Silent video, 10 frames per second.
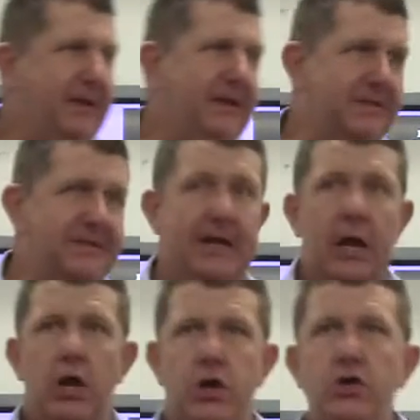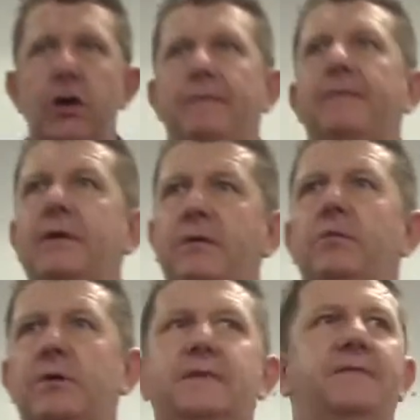else, and nothing
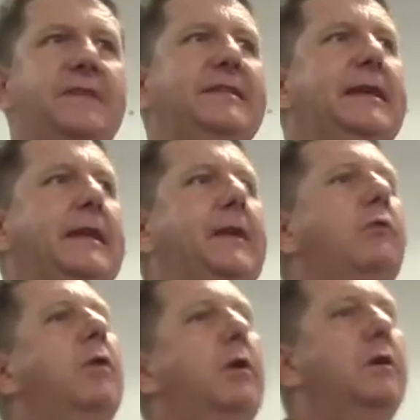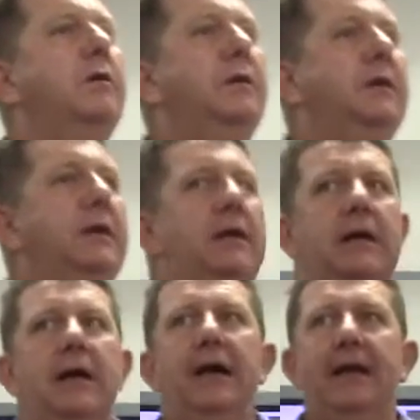was physically wrong.
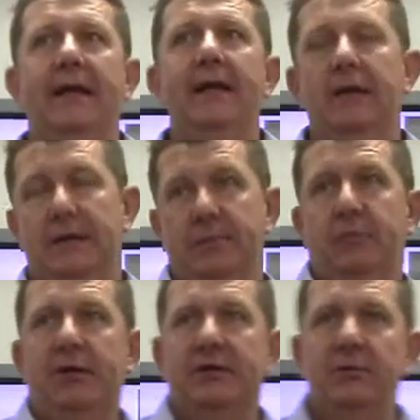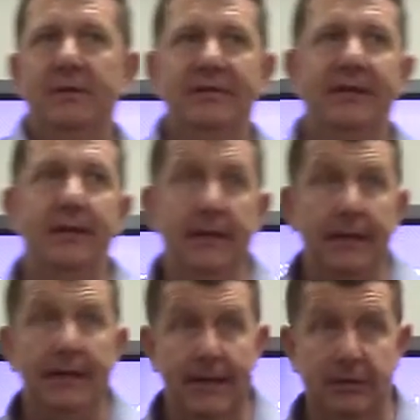And again, like depression, we said,
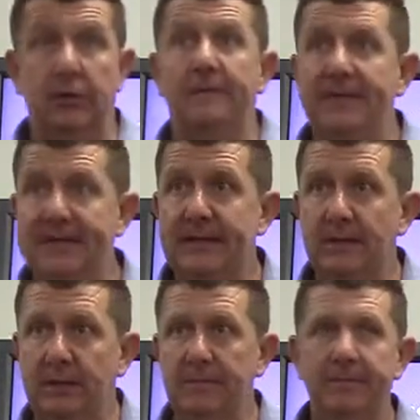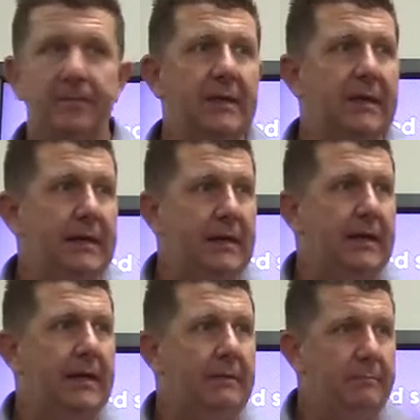it's got physical
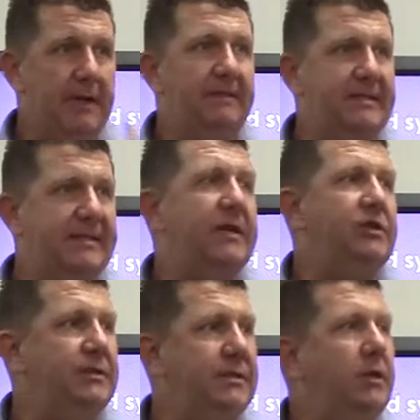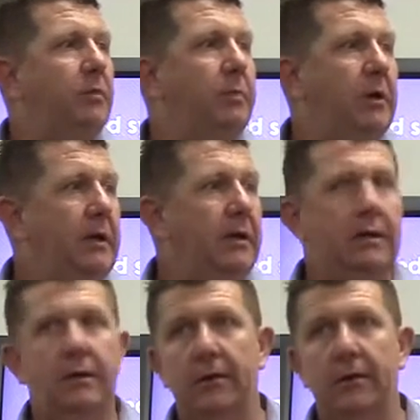manifestations in your body. Like